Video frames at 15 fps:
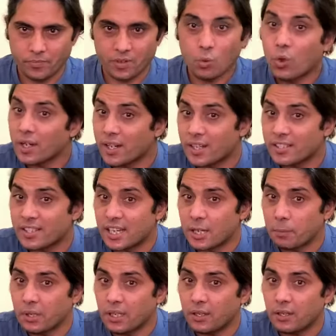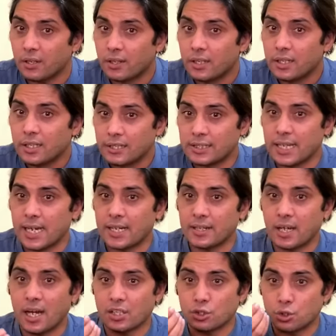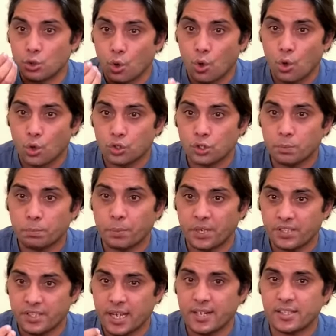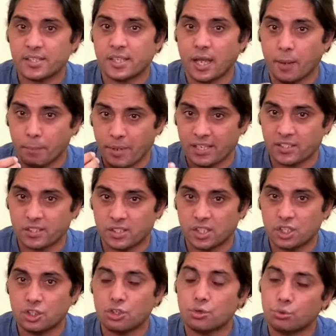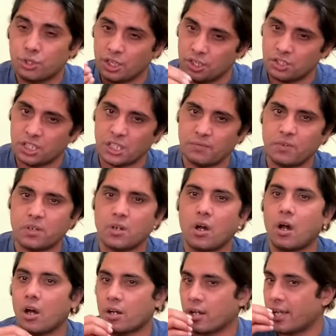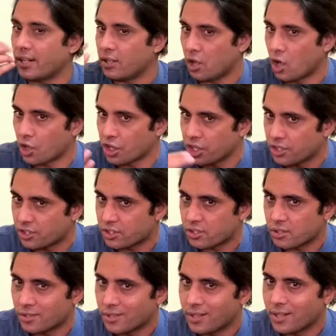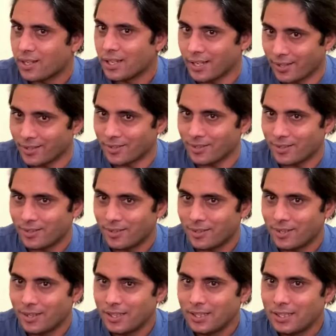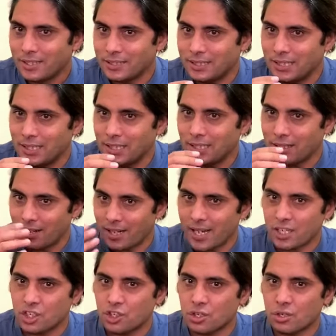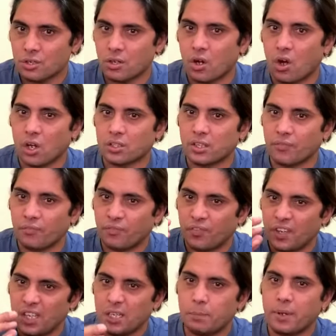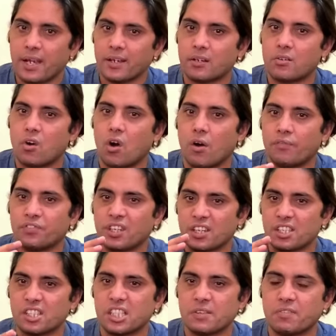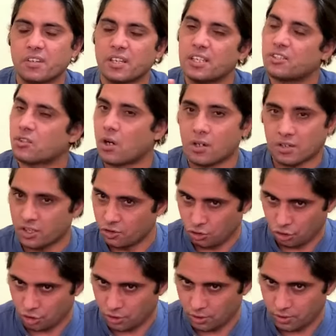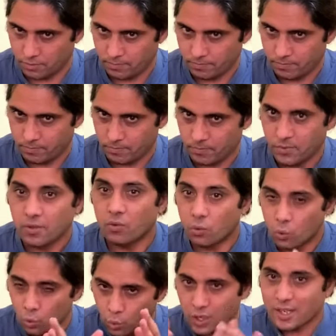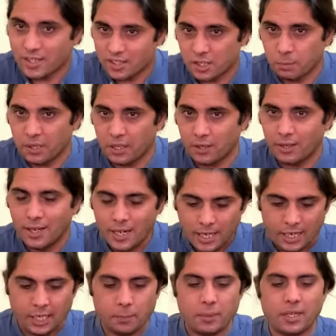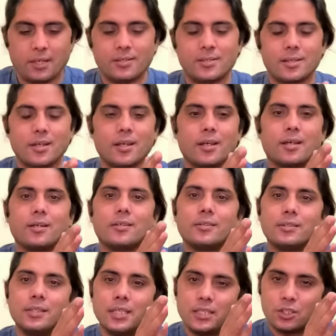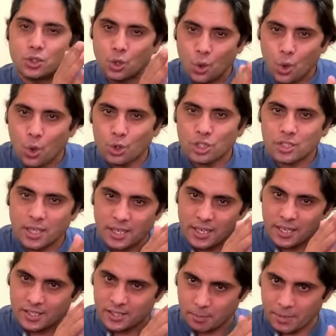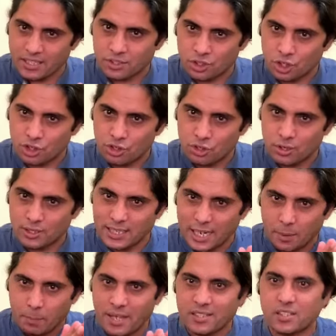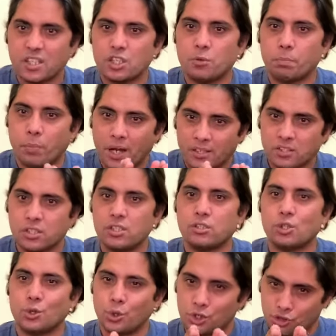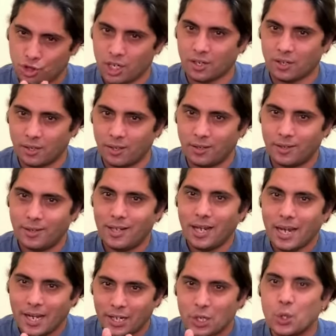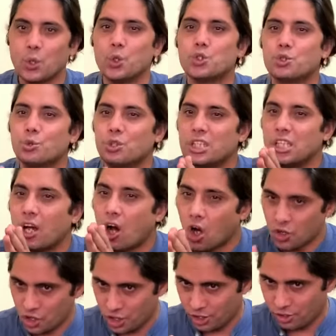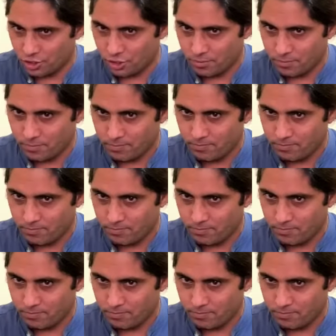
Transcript: What does that mean? That a source presents a message to the receiver or an audience. Here, the reaction or the feedback of the receiver is not considered. What does it mean? It means the source creates a message, that message passes through a channel and goes to the audience.